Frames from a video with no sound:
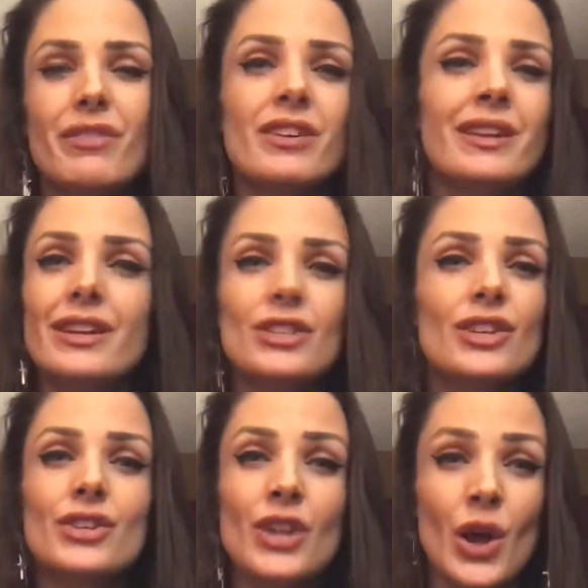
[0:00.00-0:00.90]
even need
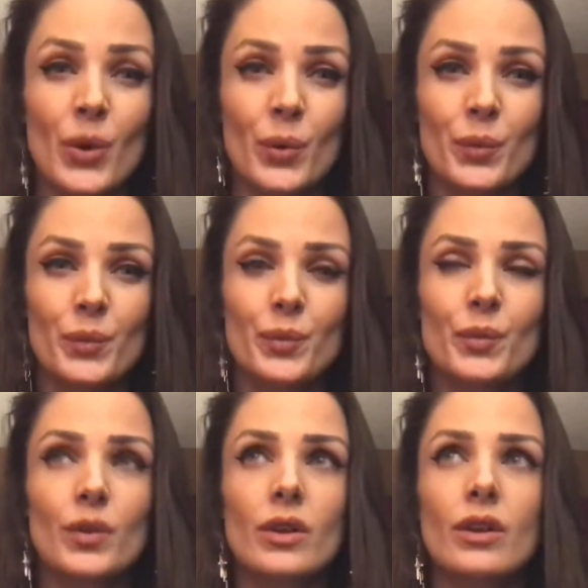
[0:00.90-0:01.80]
to know
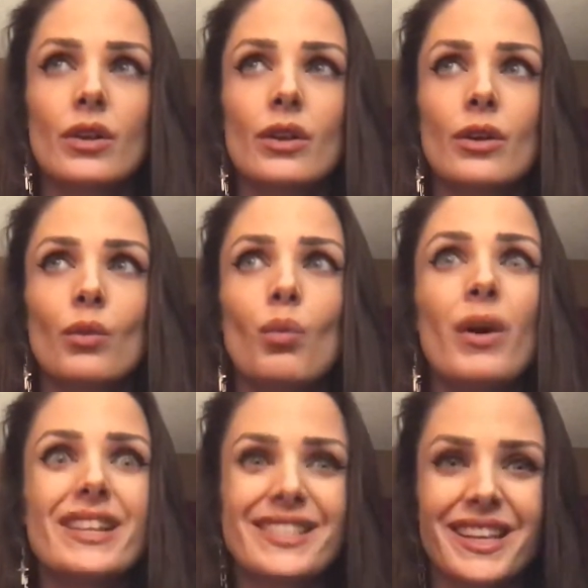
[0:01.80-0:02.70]

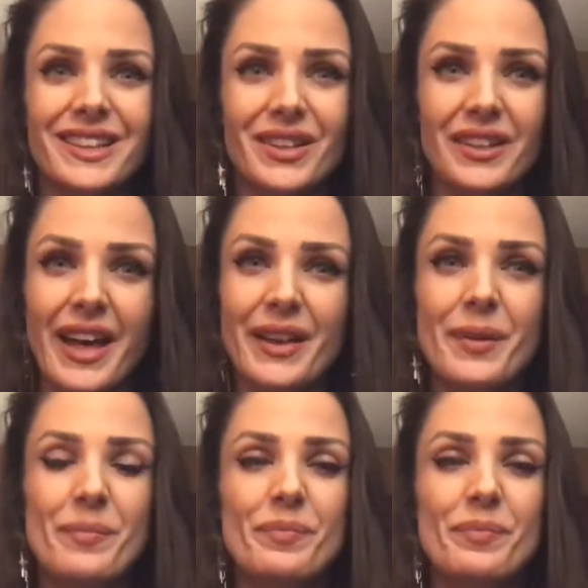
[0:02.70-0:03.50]
what it's going to look like.